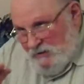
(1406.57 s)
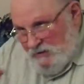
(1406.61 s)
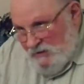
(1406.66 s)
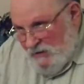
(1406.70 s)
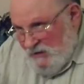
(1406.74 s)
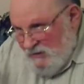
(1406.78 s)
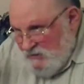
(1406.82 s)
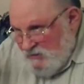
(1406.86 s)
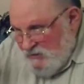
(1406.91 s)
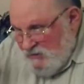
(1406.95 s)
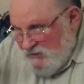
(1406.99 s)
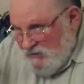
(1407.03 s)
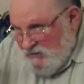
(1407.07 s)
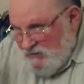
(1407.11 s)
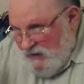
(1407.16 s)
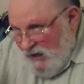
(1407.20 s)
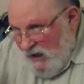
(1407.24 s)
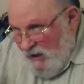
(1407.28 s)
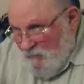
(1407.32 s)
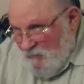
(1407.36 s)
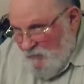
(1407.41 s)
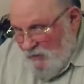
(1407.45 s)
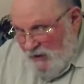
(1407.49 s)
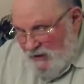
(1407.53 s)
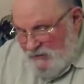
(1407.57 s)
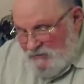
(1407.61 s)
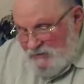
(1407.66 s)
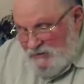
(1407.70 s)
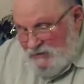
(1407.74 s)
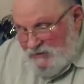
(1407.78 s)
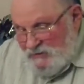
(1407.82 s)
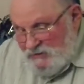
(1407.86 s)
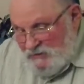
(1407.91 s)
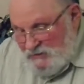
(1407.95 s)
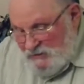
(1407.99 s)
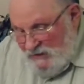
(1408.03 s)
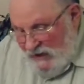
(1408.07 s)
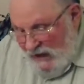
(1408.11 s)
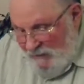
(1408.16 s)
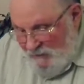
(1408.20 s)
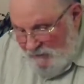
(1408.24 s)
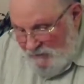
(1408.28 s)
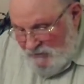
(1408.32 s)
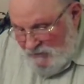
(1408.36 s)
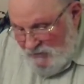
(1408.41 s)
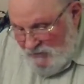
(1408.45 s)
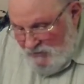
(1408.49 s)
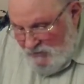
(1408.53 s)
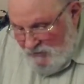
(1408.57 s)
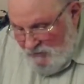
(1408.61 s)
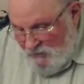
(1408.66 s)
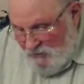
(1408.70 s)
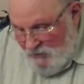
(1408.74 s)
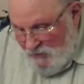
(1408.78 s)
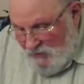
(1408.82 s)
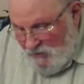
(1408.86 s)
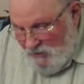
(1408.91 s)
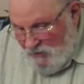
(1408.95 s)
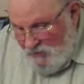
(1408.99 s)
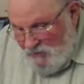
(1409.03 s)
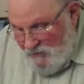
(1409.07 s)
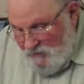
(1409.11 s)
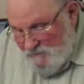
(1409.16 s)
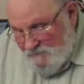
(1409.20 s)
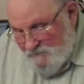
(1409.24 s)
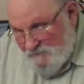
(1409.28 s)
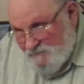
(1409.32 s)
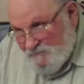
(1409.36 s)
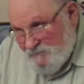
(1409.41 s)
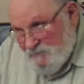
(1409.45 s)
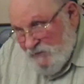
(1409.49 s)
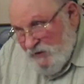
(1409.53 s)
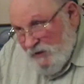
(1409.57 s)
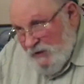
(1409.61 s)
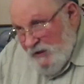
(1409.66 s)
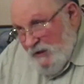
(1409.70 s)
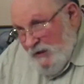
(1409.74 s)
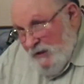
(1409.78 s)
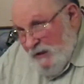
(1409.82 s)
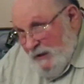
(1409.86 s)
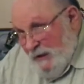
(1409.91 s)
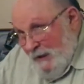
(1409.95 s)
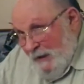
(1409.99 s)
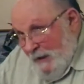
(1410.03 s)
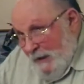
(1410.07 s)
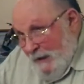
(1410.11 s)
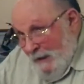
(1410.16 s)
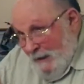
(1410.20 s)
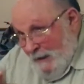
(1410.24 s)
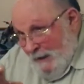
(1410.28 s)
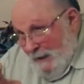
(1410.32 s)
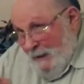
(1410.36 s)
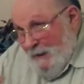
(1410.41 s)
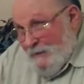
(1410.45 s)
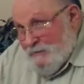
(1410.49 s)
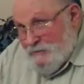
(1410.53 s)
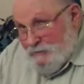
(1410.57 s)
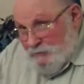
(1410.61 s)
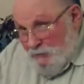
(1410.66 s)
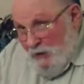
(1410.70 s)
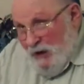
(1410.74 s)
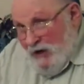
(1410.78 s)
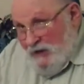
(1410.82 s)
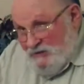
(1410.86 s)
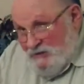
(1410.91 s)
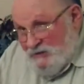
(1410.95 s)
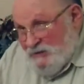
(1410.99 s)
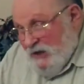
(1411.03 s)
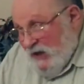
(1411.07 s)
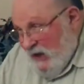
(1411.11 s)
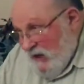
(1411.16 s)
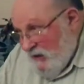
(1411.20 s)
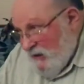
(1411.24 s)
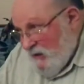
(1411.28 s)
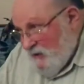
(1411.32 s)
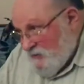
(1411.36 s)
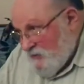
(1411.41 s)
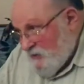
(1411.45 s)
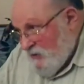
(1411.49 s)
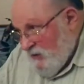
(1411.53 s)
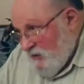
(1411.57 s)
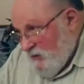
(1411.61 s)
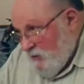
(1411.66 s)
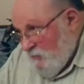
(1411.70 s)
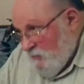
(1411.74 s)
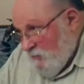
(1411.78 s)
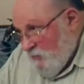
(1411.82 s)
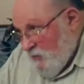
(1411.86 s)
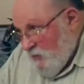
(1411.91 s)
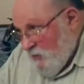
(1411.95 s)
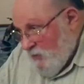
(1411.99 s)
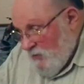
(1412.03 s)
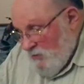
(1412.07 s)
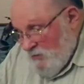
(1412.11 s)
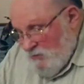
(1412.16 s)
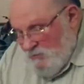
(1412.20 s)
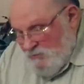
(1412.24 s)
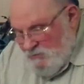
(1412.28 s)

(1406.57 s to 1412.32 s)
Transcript: This is not why Jesus came into the world. It is why Satan is in the world.